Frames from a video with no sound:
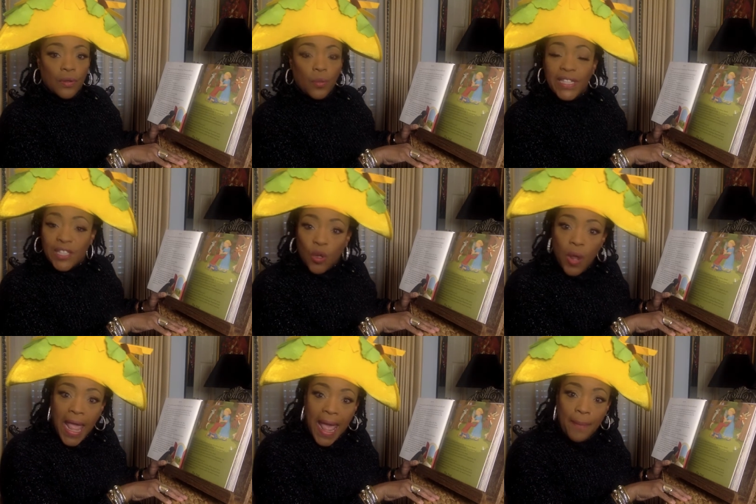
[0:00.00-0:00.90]
What's going
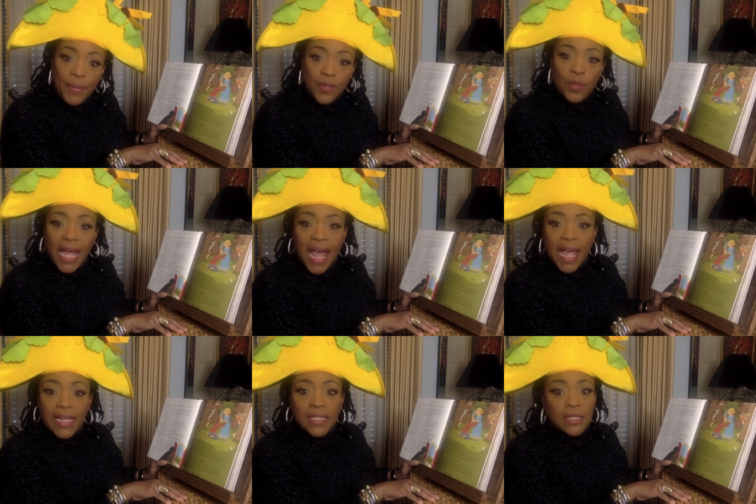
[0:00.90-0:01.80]
to happen, you
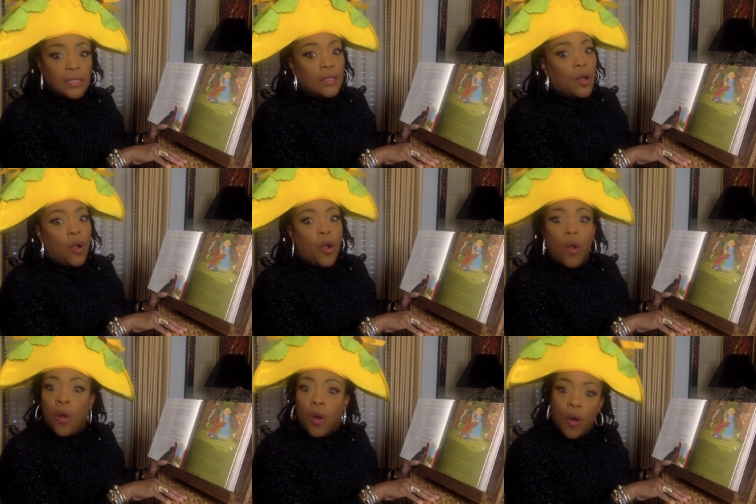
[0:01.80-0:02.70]
guys?
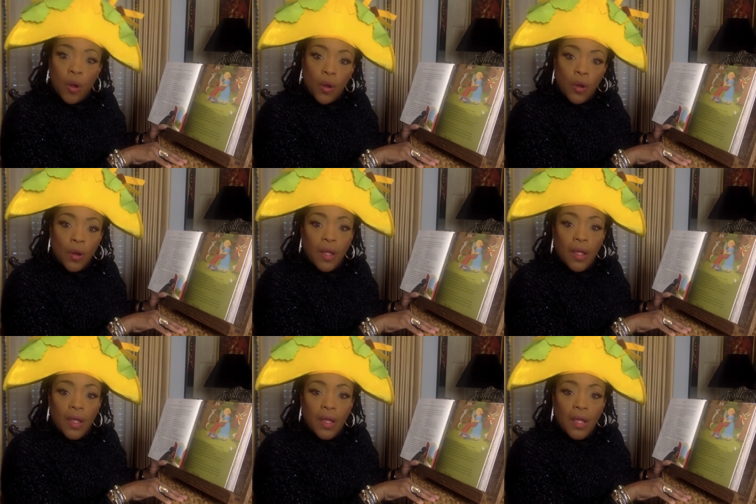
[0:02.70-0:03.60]
Oh,
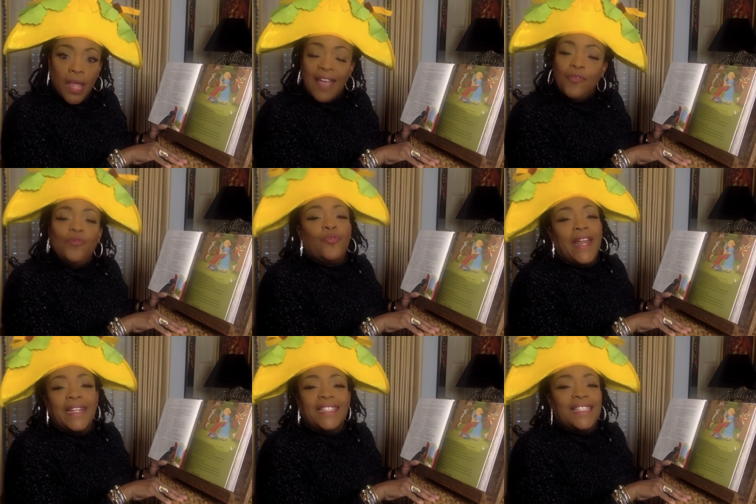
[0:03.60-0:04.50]
have you
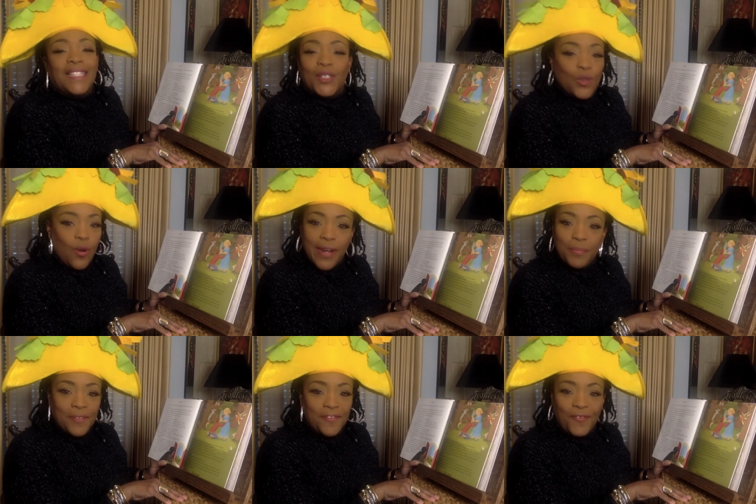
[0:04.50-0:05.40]
read this story
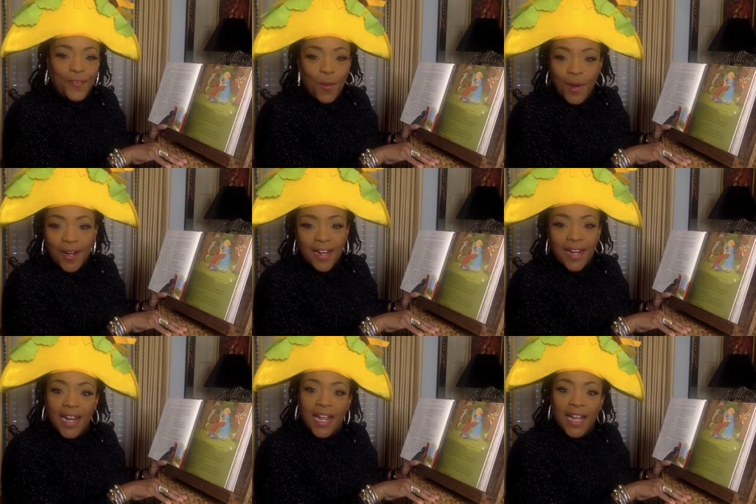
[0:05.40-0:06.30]
before?
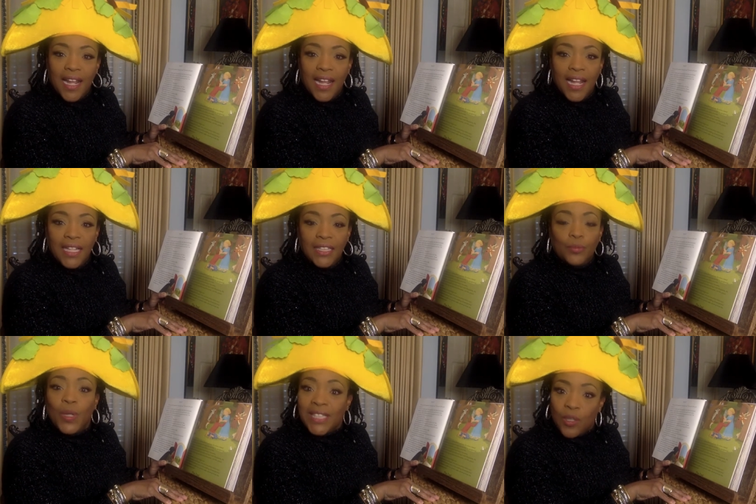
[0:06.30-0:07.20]

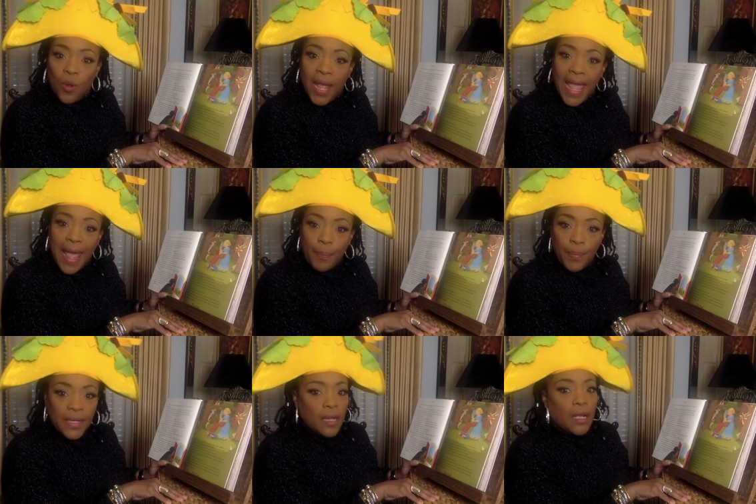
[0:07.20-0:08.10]
What's going to
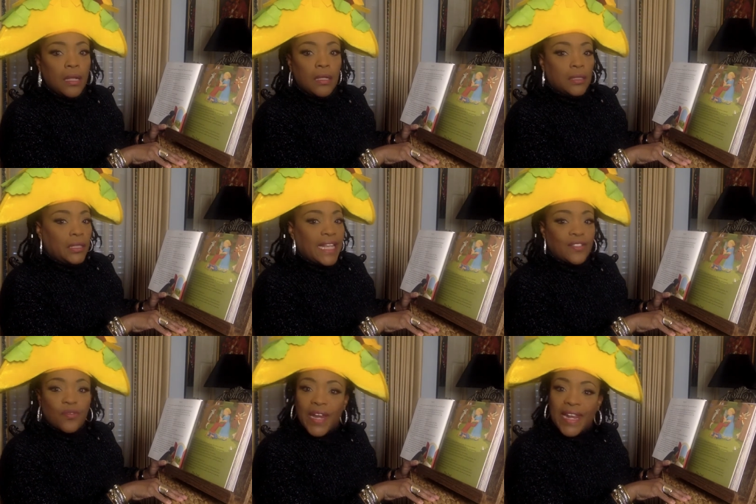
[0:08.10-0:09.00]
happen?
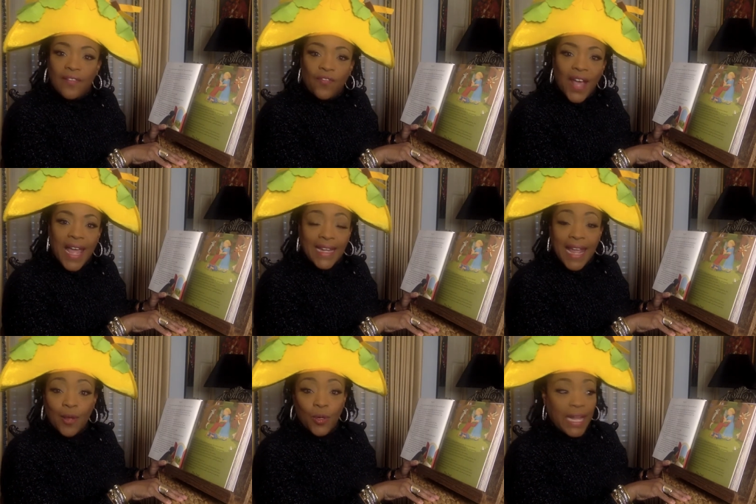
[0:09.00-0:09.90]
Let's read and find
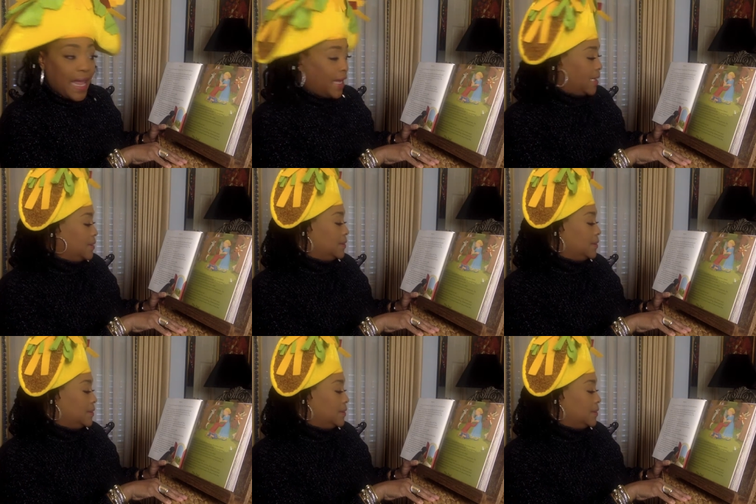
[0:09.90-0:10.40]
out, okay?